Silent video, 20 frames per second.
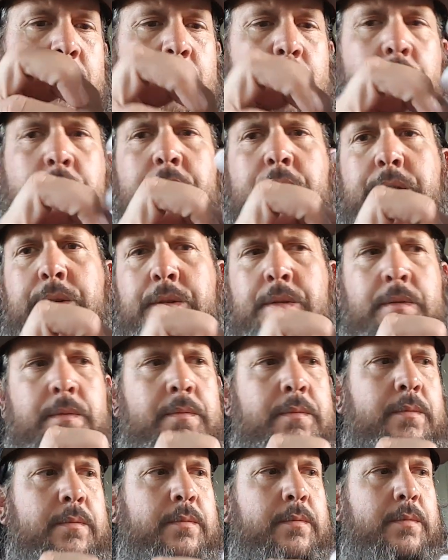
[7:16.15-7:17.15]
Join us.
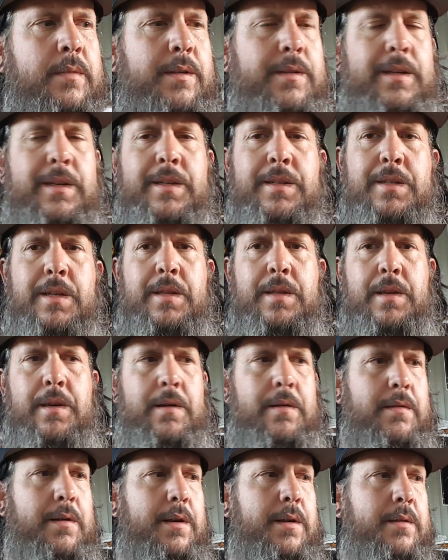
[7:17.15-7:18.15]
I think I said that
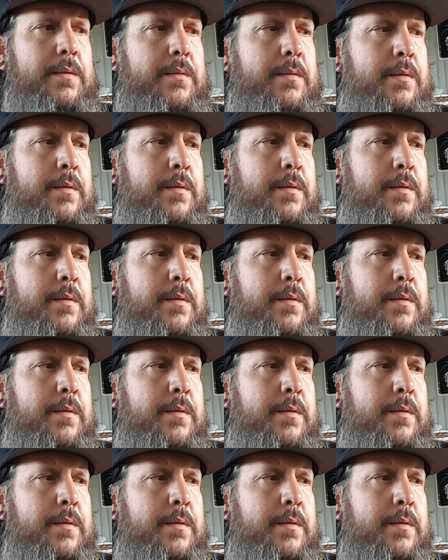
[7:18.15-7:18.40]
already.